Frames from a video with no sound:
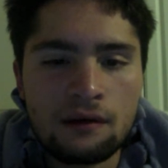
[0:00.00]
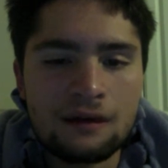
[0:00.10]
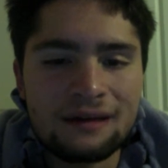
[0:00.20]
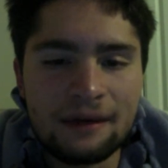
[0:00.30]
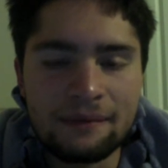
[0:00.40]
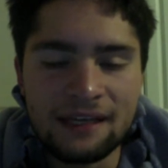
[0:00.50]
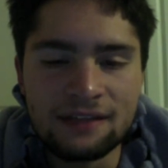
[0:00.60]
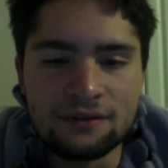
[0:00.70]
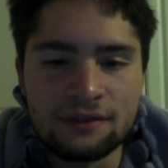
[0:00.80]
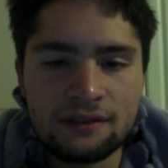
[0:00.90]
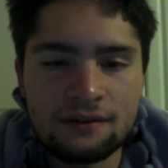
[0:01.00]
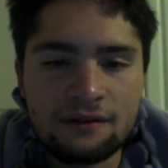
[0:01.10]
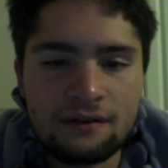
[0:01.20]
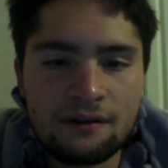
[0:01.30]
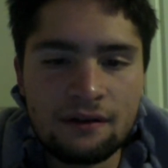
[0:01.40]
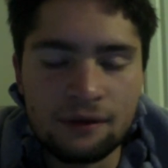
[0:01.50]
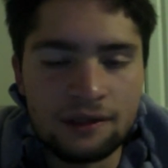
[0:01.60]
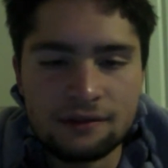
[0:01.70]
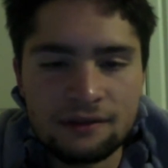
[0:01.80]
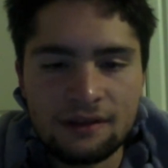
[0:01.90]
Crap, I can't do it. Oh
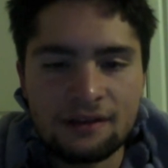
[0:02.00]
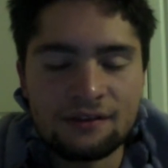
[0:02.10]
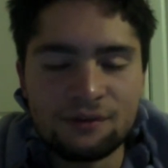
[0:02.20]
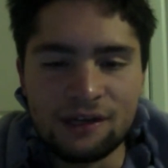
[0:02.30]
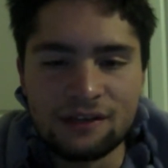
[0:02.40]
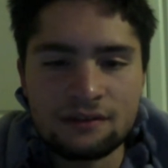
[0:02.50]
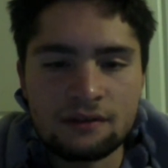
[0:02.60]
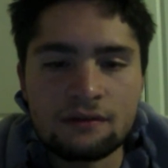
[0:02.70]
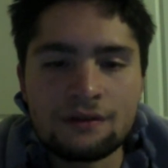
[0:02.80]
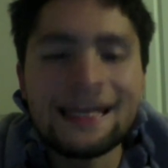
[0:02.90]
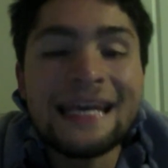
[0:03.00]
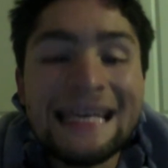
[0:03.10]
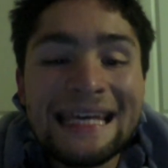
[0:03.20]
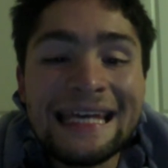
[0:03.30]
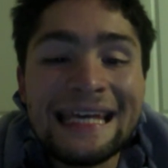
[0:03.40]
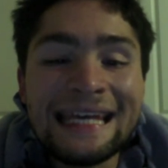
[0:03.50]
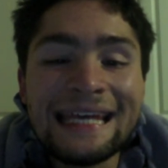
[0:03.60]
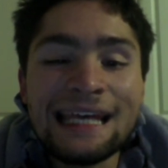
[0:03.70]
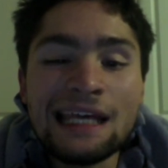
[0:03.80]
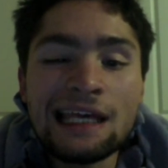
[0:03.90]
well. Who cares? Like,
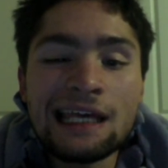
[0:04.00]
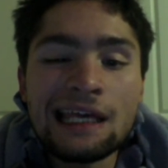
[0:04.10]
he.